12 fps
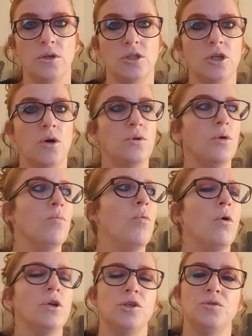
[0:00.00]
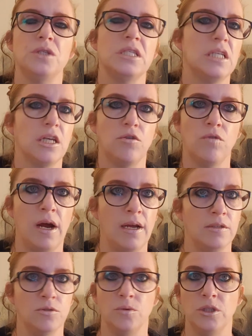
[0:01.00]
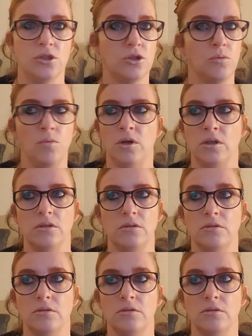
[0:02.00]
I don't know why you'd stick around when someone,